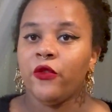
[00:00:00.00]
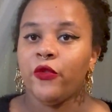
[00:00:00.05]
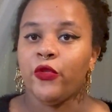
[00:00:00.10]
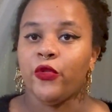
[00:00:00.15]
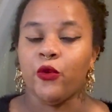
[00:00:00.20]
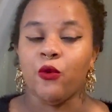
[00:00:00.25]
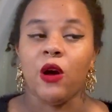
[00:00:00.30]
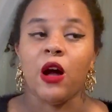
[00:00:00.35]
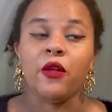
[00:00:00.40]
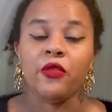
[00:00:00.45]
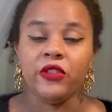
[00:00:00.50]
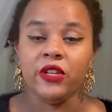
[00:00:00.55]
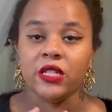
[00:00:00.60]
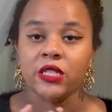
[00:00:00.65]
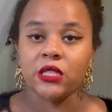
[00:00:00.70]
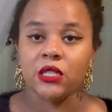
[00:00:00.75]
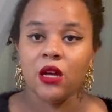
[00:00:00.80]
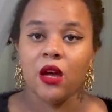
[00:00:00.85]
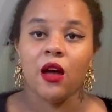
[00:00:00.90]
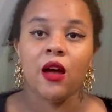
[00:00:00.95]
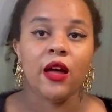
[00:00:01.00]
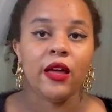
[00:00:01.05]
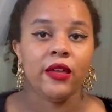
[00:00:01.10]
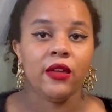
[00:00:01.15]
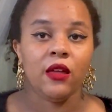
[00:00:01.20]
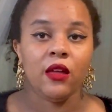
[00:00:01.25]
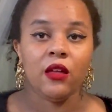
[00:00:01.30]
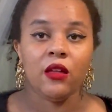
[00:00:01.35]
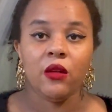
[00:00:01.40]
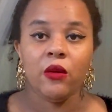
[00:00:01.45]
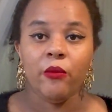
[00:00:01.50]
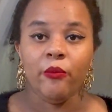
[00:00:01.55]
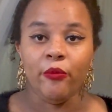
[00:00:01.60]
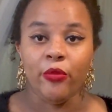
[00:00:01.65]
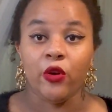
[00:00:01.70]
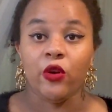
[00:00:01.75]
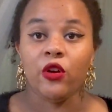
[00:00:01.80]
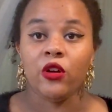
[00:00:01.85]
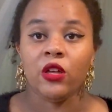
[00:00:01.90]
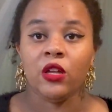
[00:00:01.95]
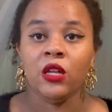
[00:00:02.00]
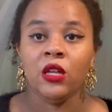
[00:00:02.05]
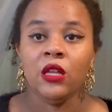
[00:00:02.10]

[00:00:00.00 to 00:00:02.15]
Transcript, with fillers: throughout the entire book,